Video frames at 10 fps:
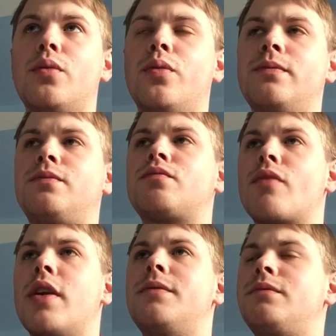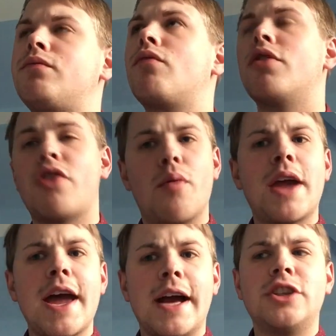It's
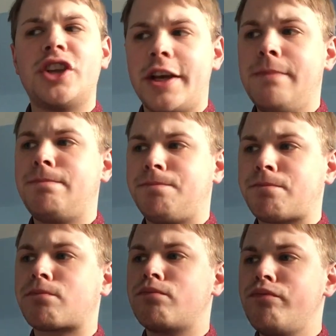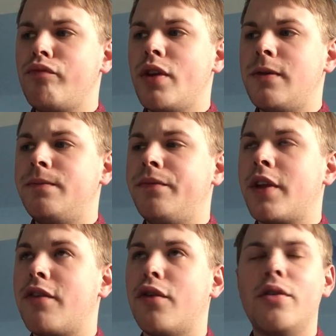okay, actually.
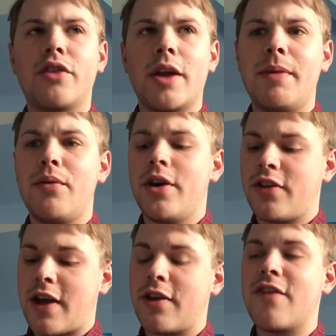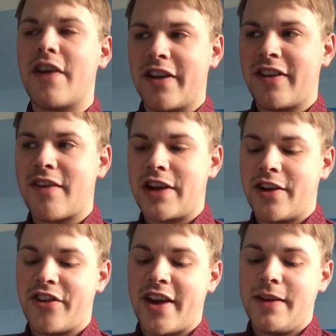I thought it was going to be worse. I'll give that a 7
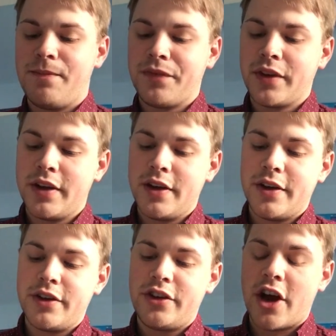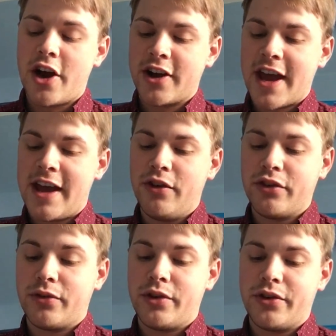out of 10. Dark
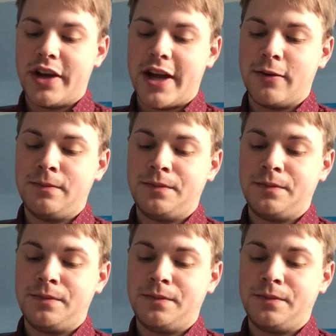hazelnut now.